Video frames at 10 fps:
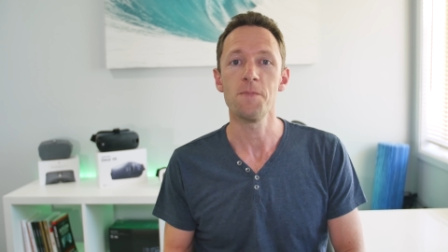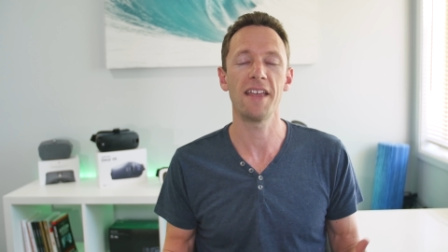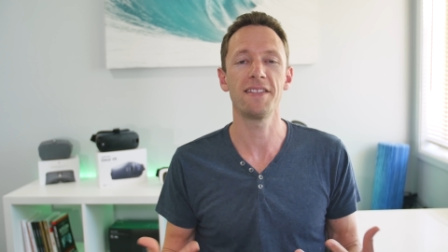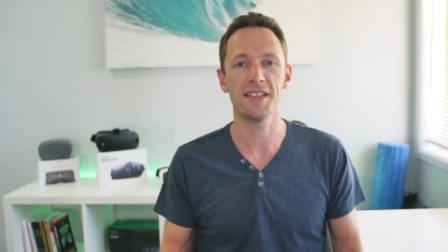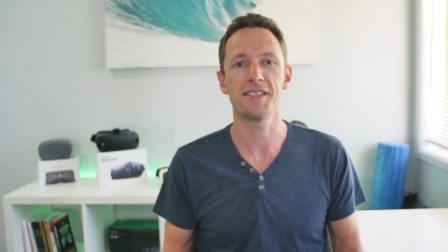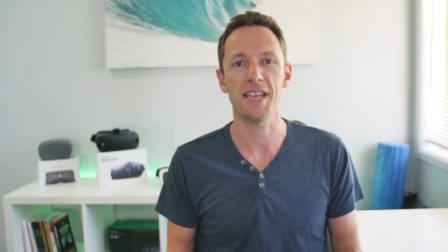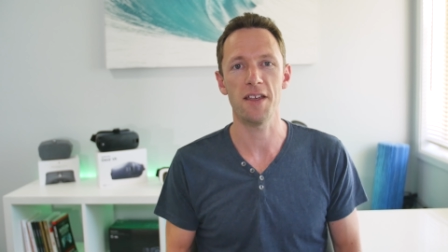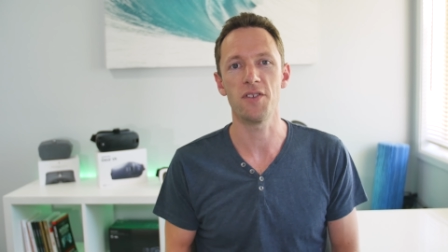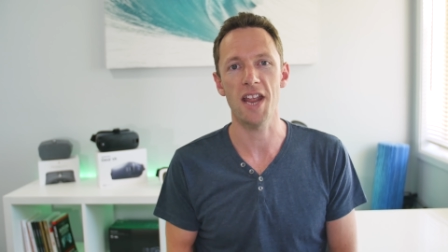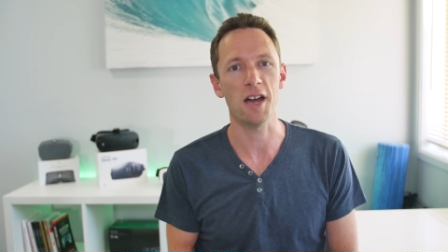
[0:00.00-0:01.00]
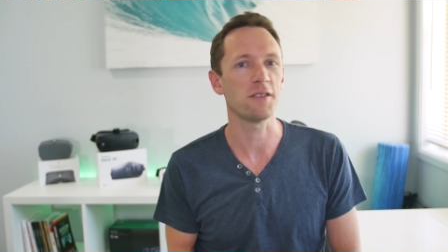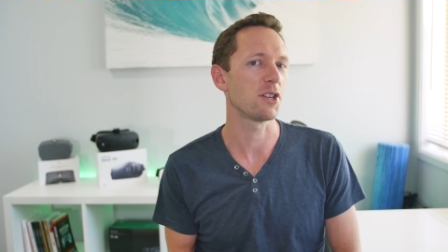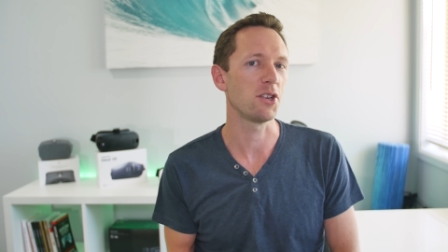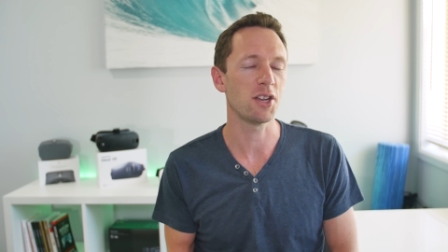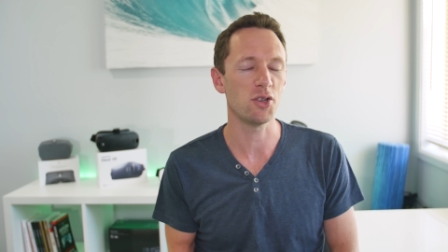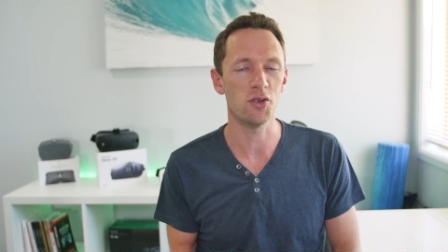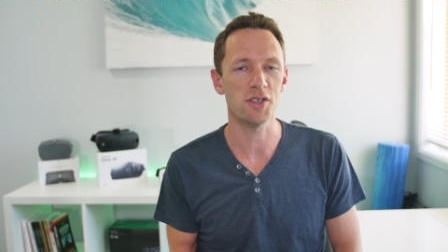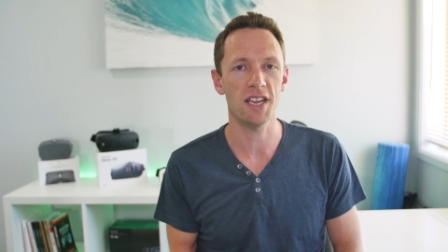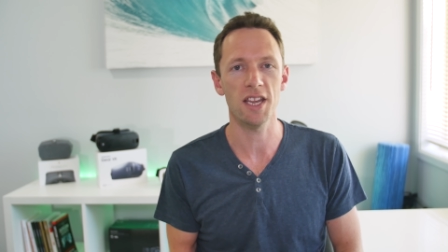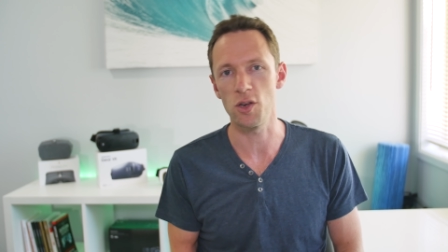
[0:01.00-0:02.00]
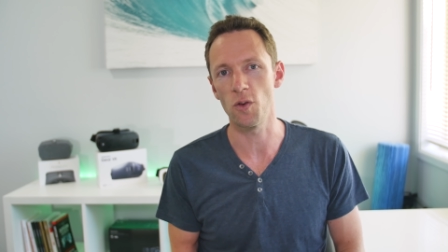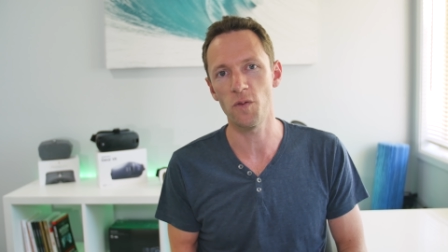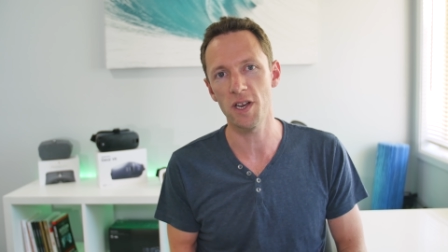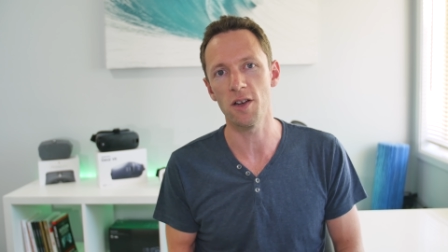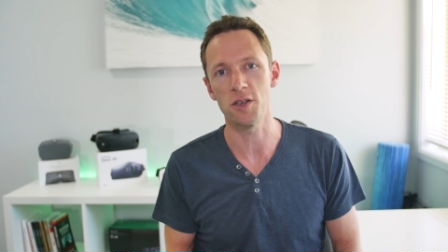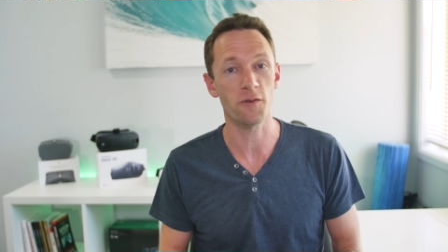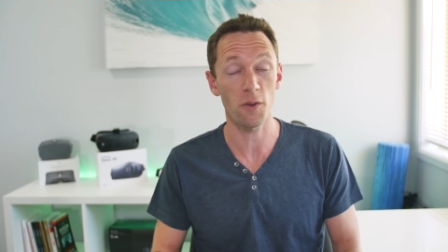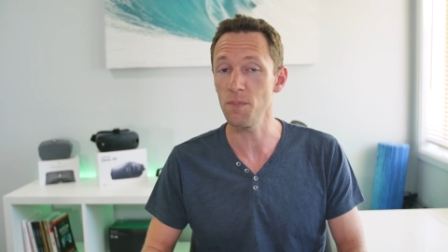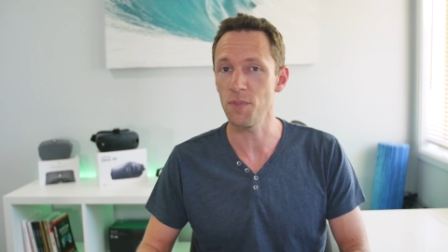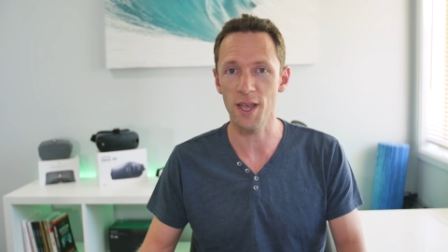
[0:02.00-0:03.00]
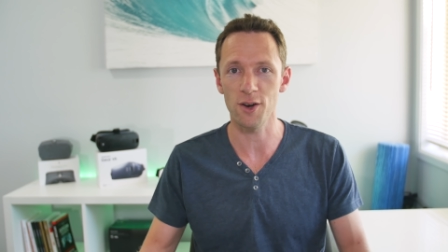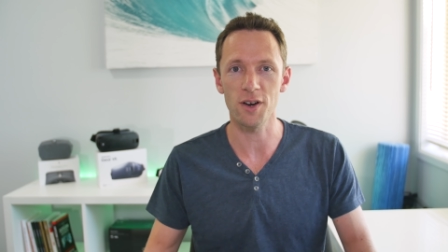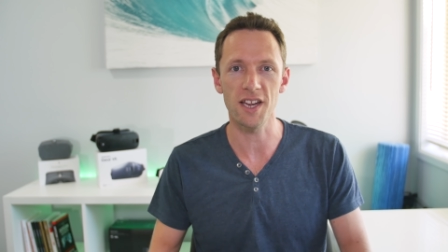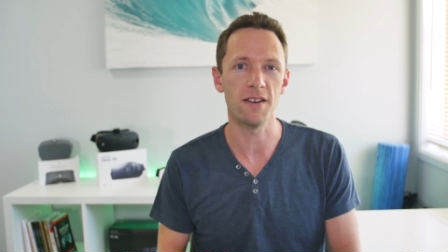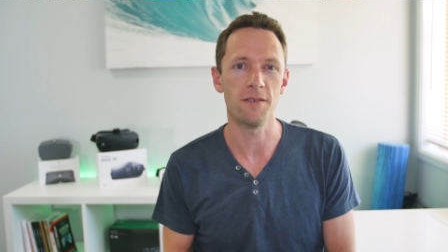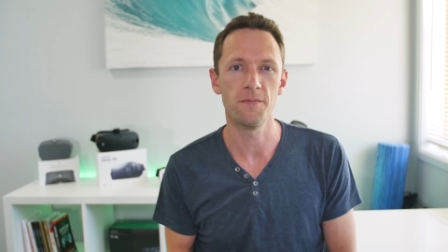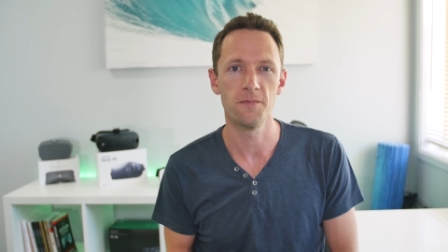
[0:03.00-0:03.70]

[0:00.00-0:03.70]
and then save it out so you can use it in your videos from then on in.